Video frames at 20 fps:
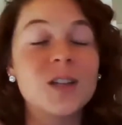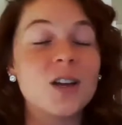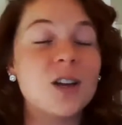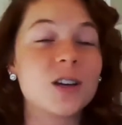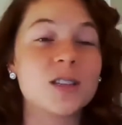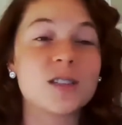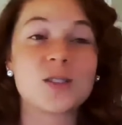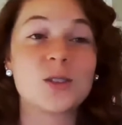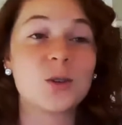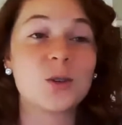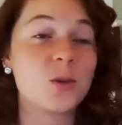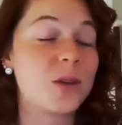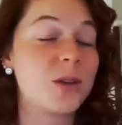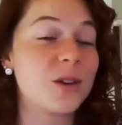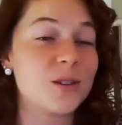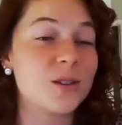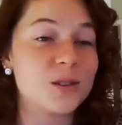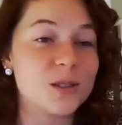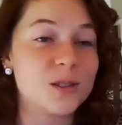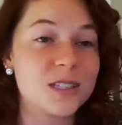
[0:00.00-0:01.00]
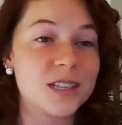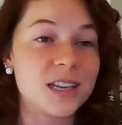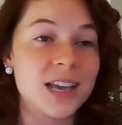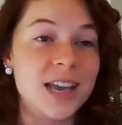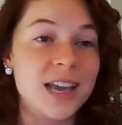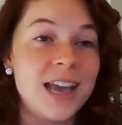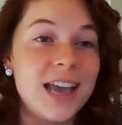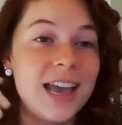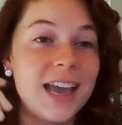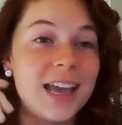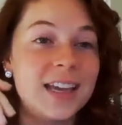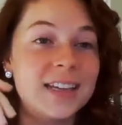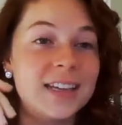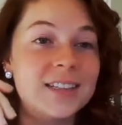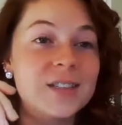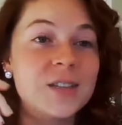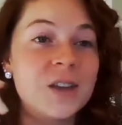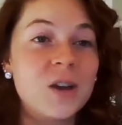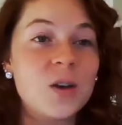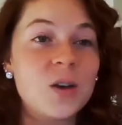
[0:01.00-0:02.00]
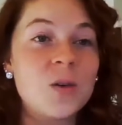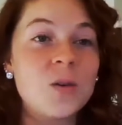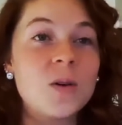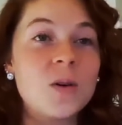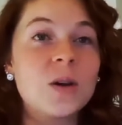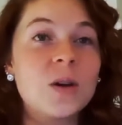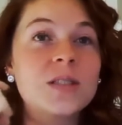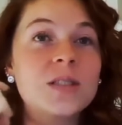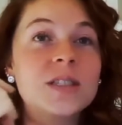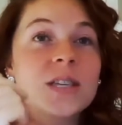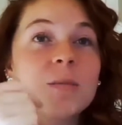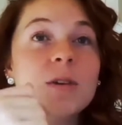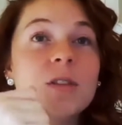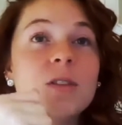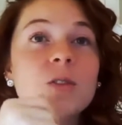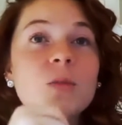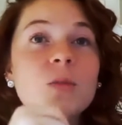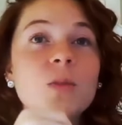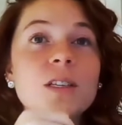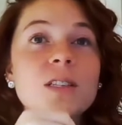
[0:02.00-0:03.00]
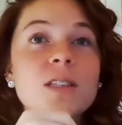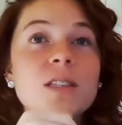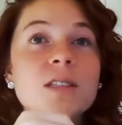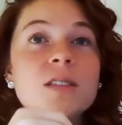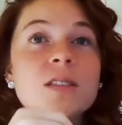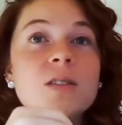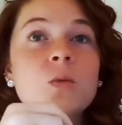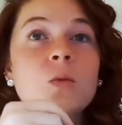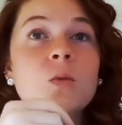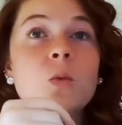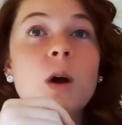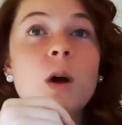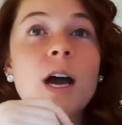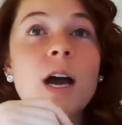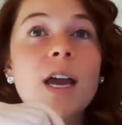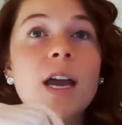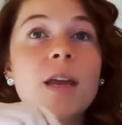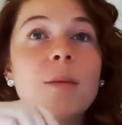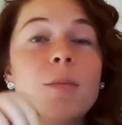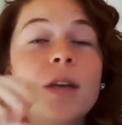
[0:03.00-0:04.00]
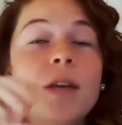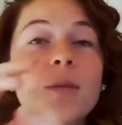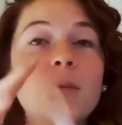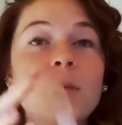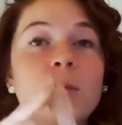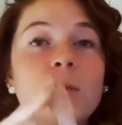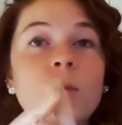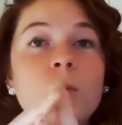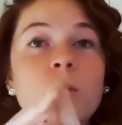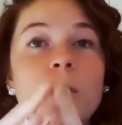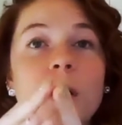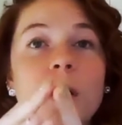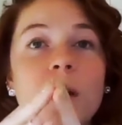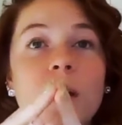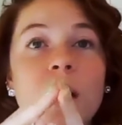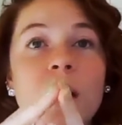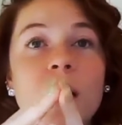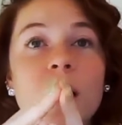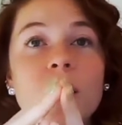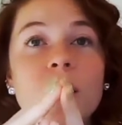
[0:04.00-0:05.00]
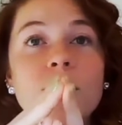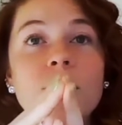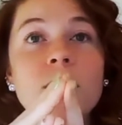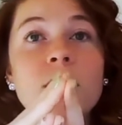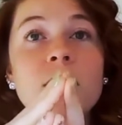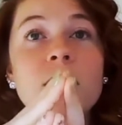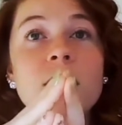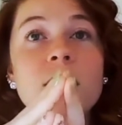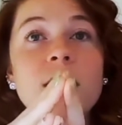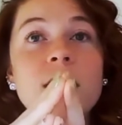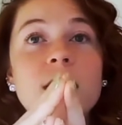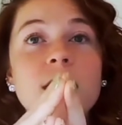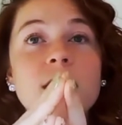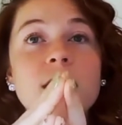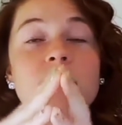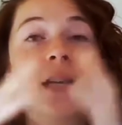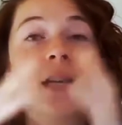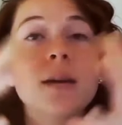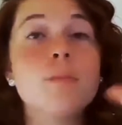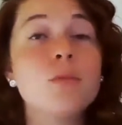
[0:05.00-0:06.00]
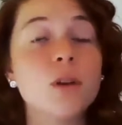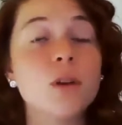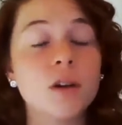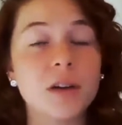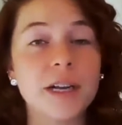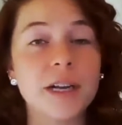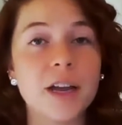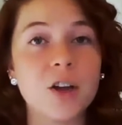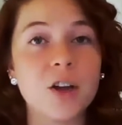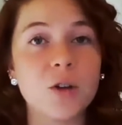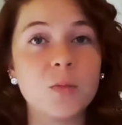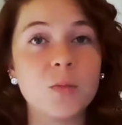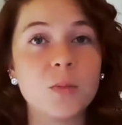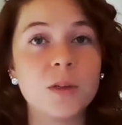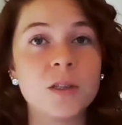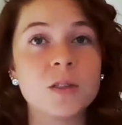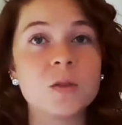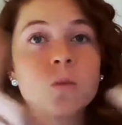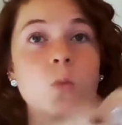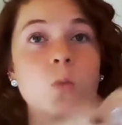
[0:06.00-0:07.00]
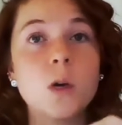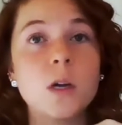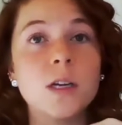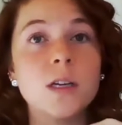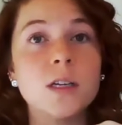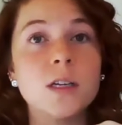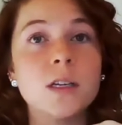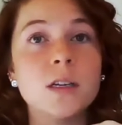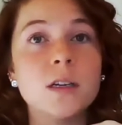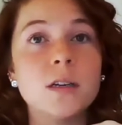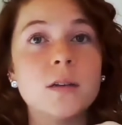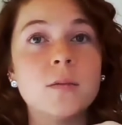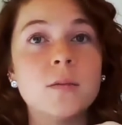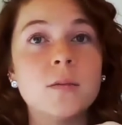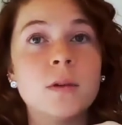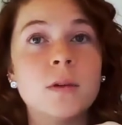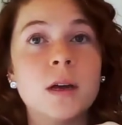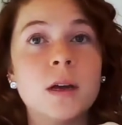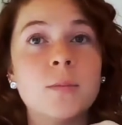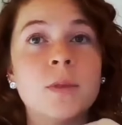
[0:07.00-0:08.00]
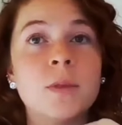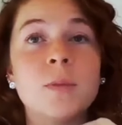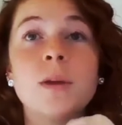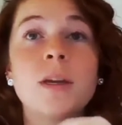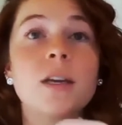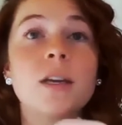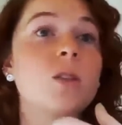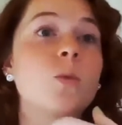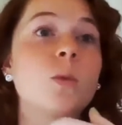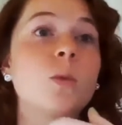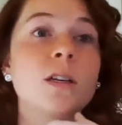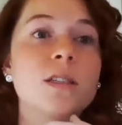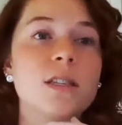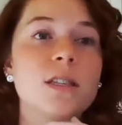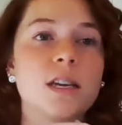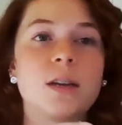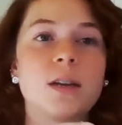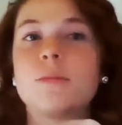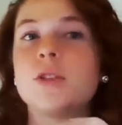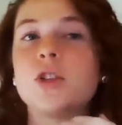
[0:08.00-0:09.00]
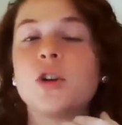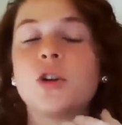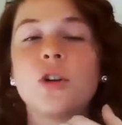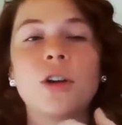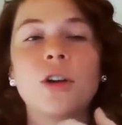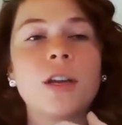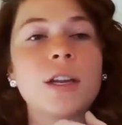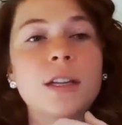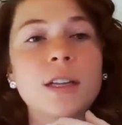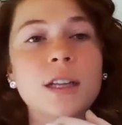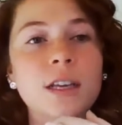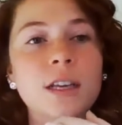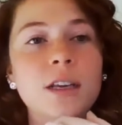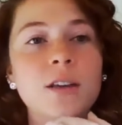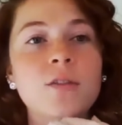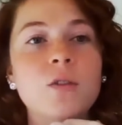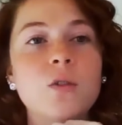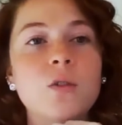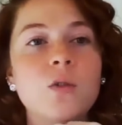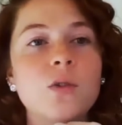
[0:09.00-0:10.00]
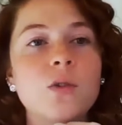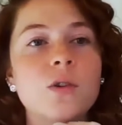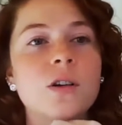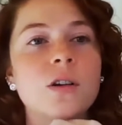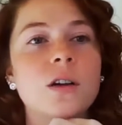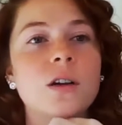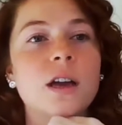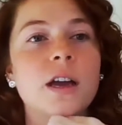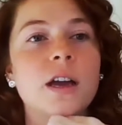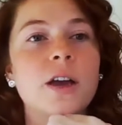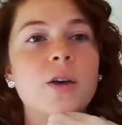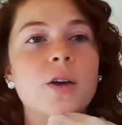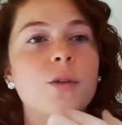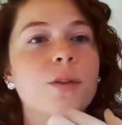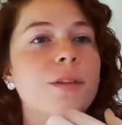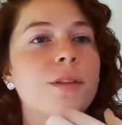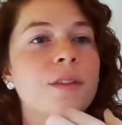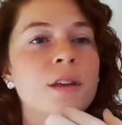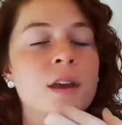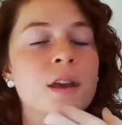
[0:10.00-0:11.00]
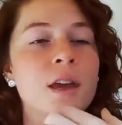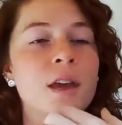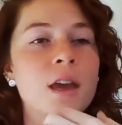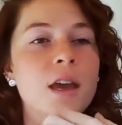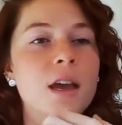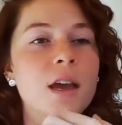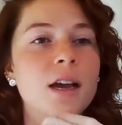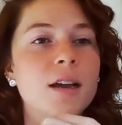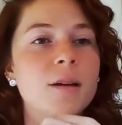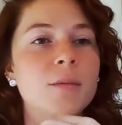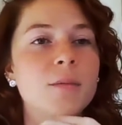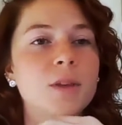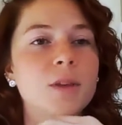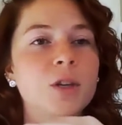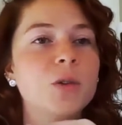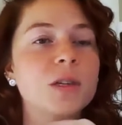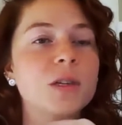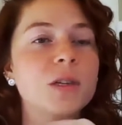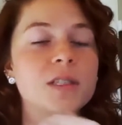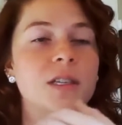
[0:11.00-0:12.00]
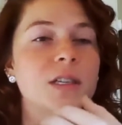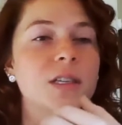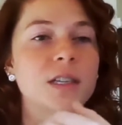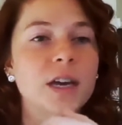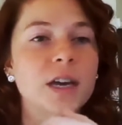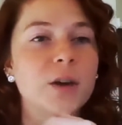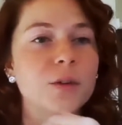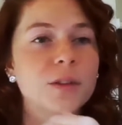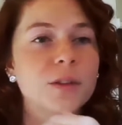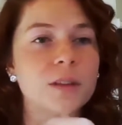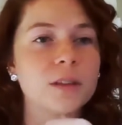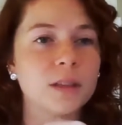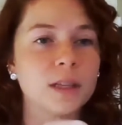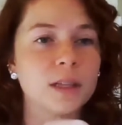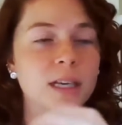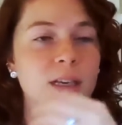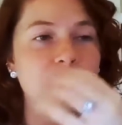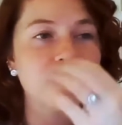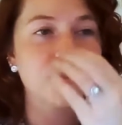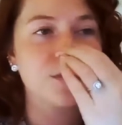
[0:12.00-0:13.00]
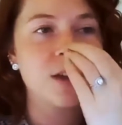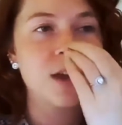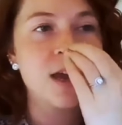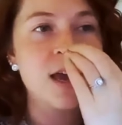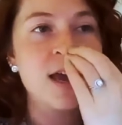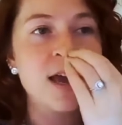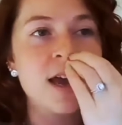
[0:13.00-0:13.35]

long as 2 years. And so some of the reasons why people need temporary help is, one, the biggest one is like maternity leave or health, you know, extended health leave.